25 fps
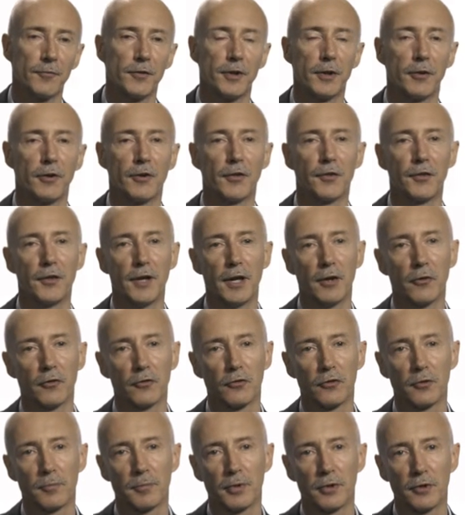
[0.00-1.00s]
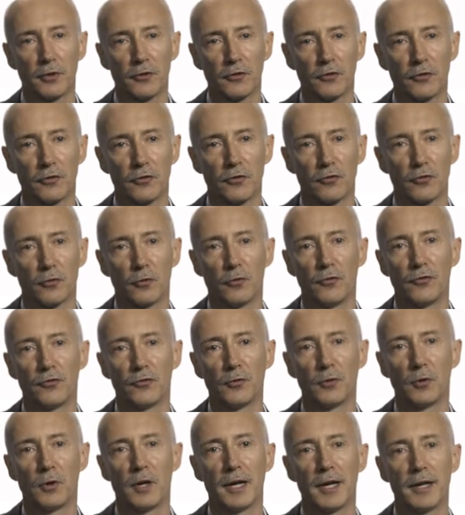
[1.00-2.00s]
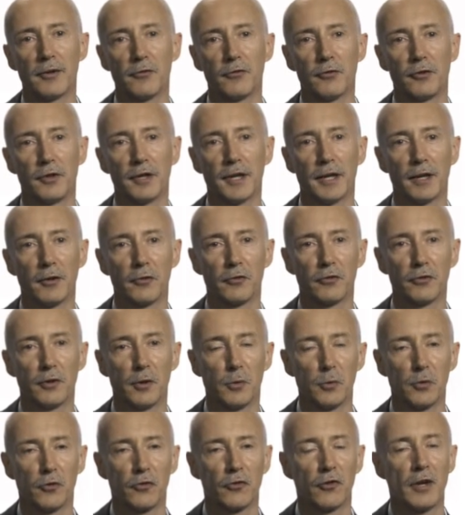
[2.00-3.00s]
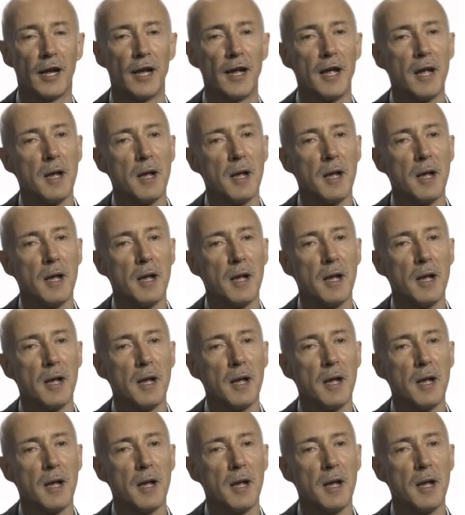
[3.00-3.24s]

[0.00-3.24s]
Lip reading: There are 1,000 persons or 400 households